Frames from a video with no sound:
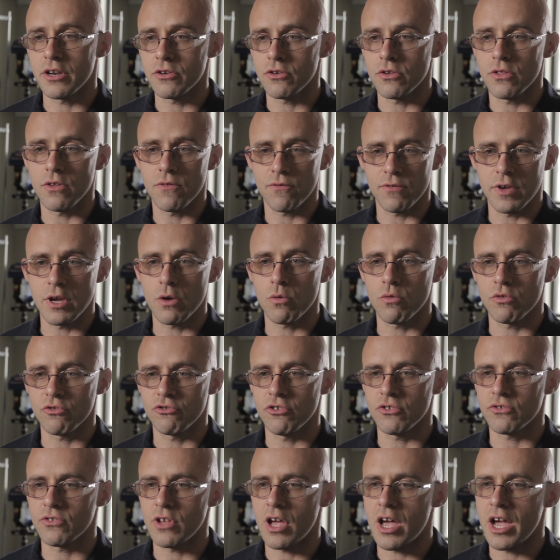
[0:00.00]
into the field with
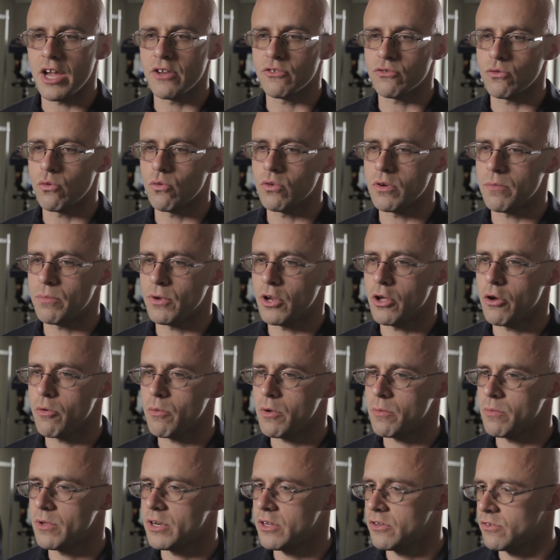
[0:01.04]
just a high school
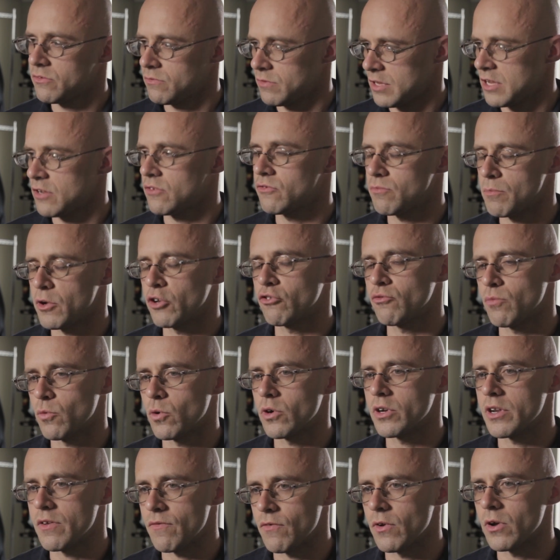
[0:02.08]
diploma, but it's much
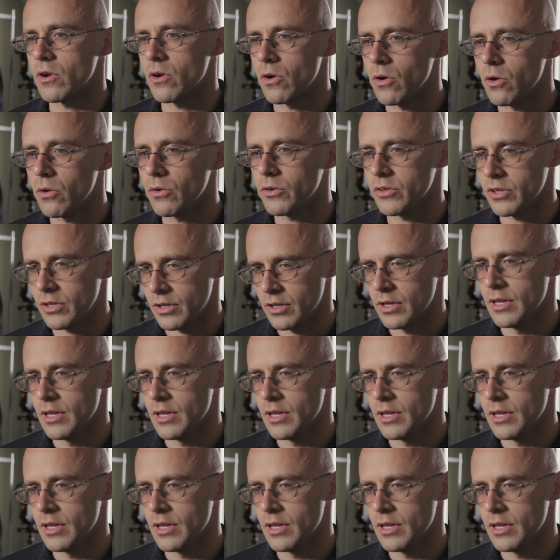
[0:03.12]
more difficult